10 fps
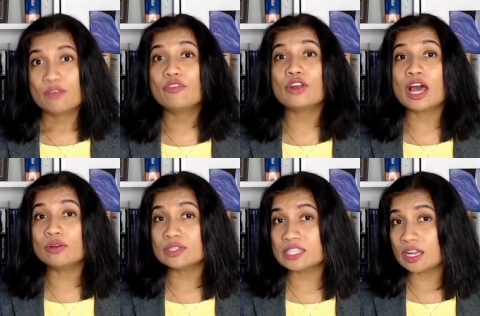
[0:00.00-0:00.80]
For how
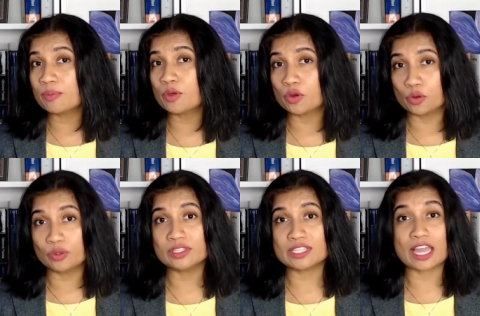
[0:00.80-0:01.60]
to set up your
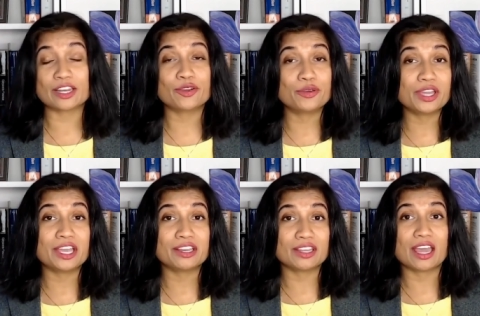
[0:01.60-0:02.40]
goals and
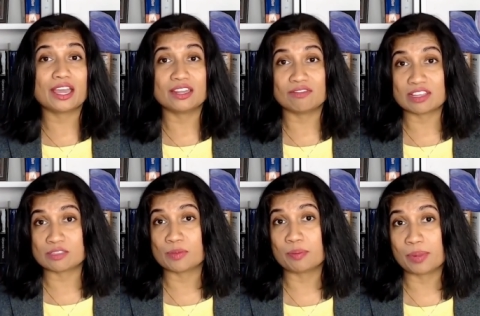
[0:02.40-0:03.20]
create an
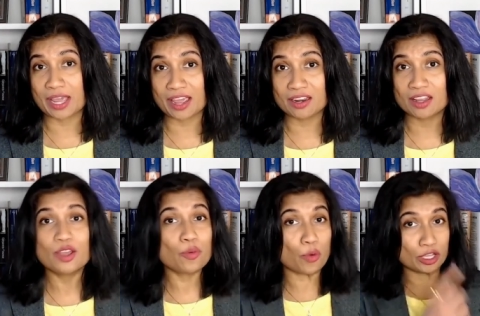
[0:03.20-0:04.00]
investment plan,
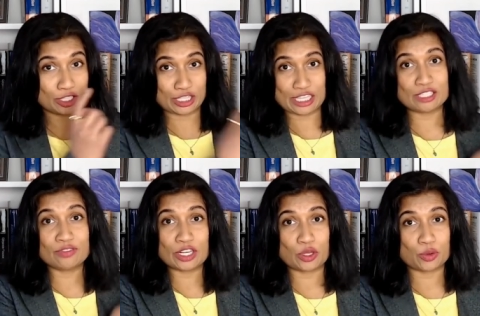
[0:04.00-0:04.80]
watch this
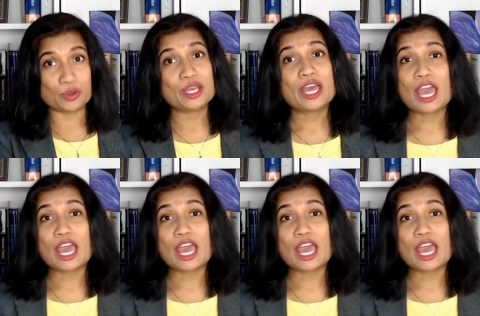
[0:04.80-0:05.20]
video.